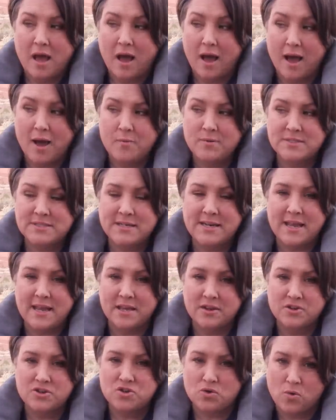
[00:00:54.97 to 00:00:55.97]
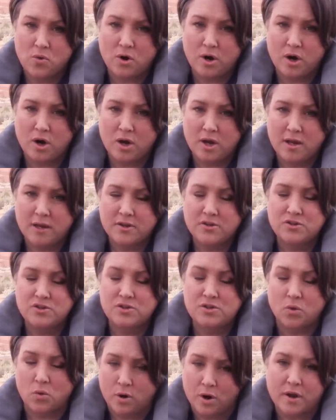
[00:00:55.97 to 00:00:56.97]
I was an indoor
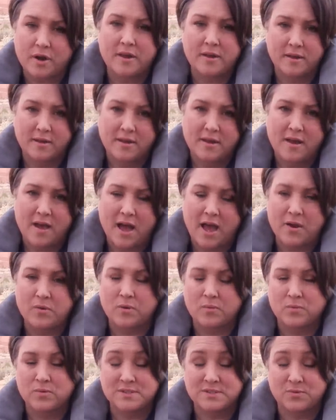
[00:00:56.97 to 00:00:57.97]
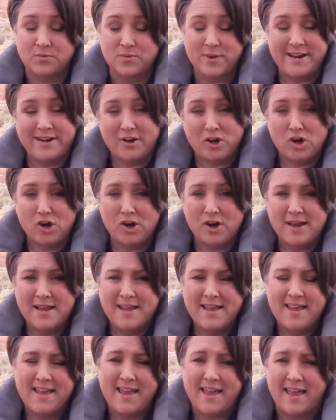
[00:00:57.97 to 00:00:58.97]
dork. I was a reader
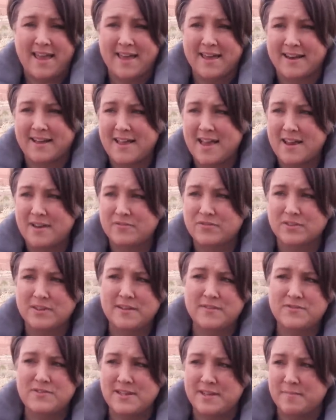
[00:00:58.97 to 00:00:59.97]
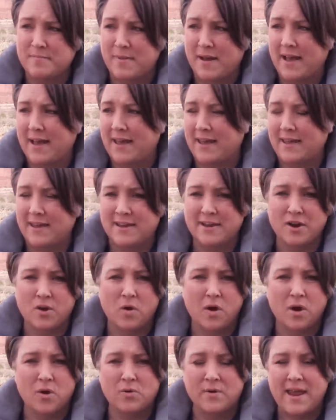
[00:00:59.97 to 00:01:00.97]
and I kind of lived in my, you
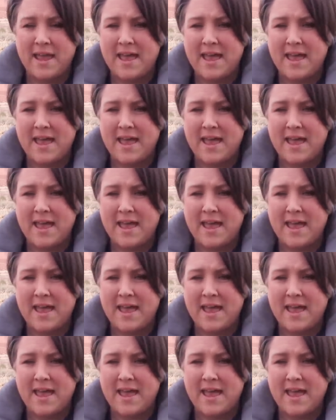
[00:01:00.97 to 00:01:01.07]
know, own